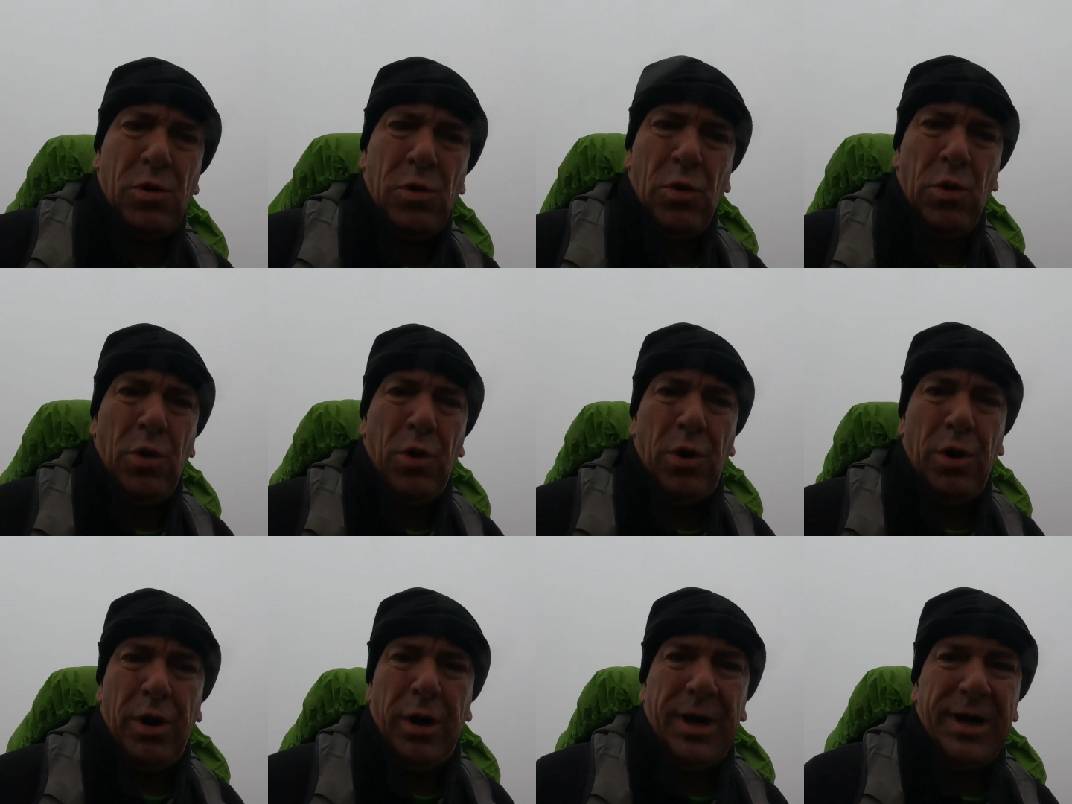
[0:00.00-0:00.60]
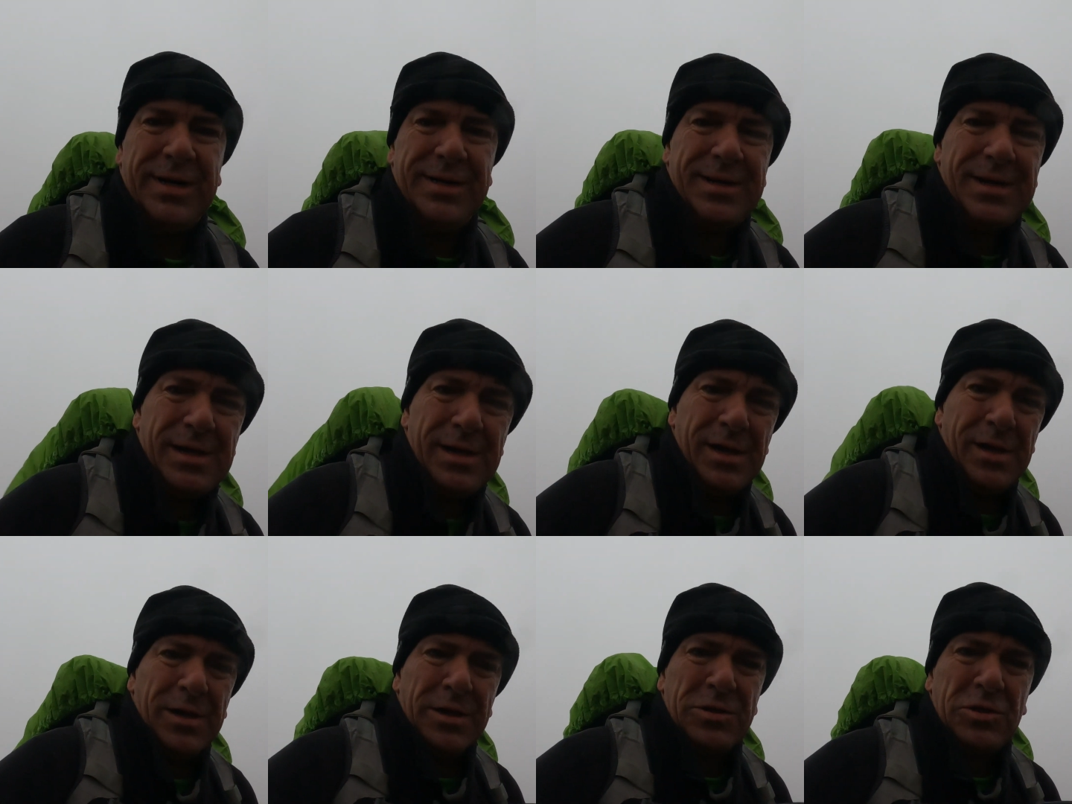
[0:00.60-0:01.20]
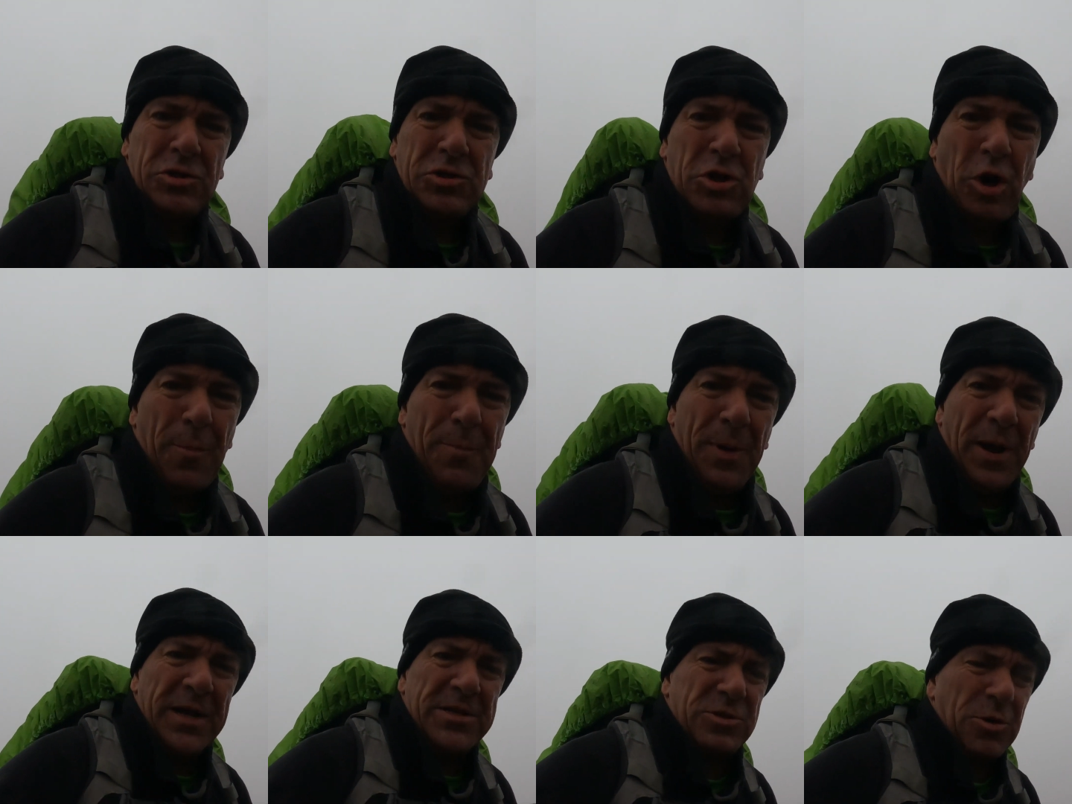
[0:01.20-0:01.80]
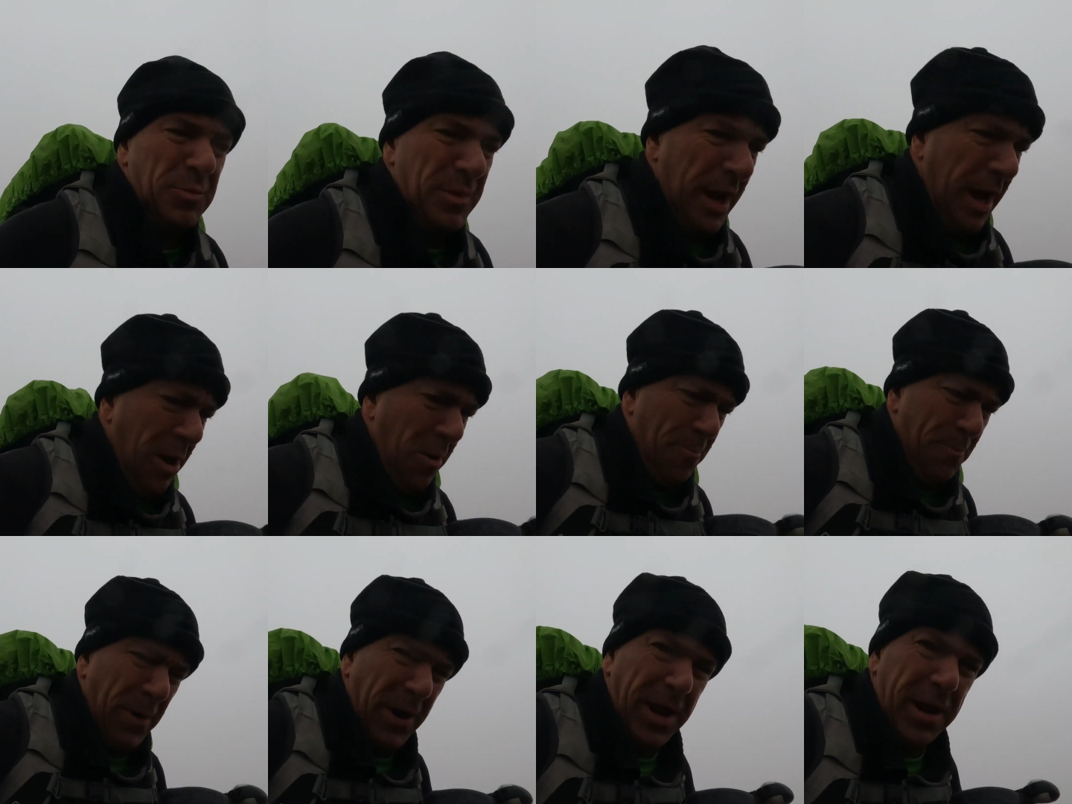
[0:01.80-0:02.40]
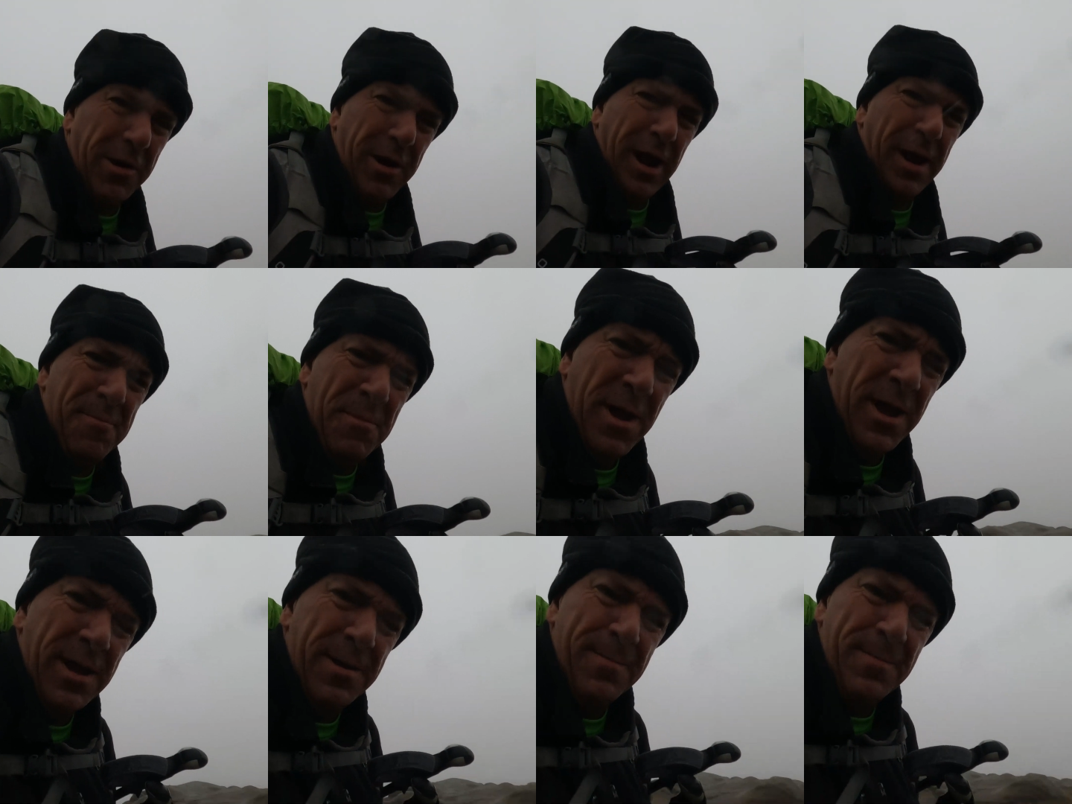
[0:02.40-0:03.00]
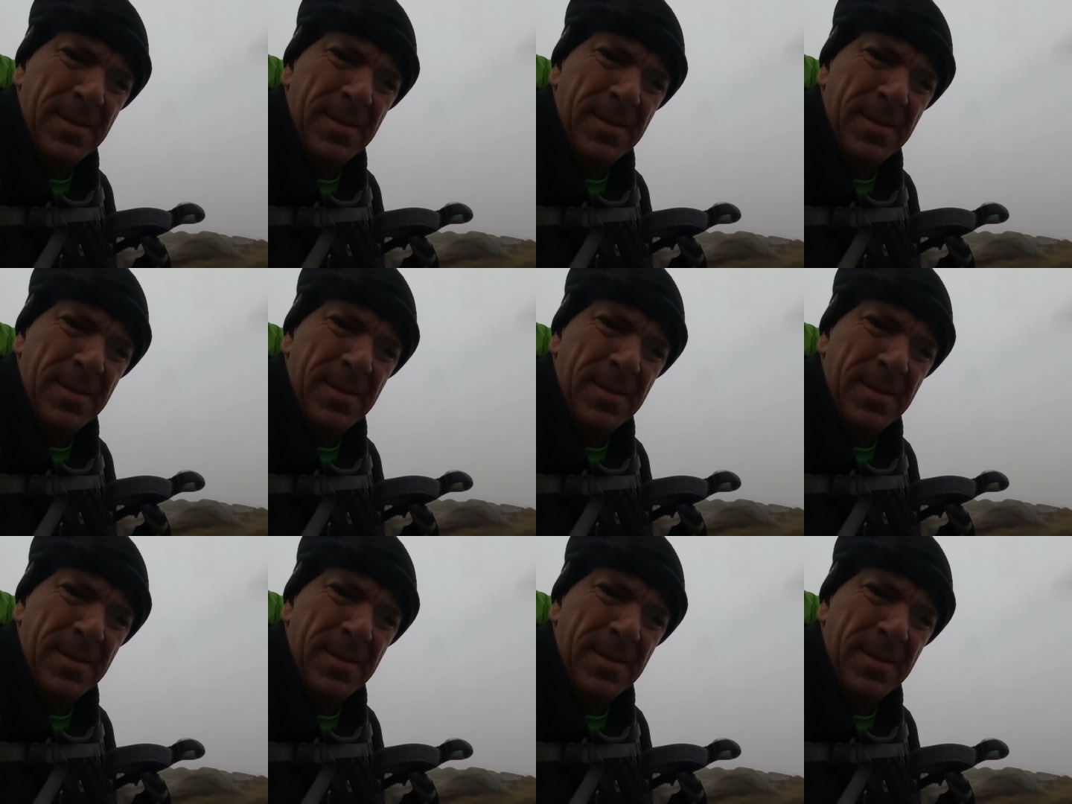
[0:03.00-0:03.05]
Oh, just got packed up now, pretty grim.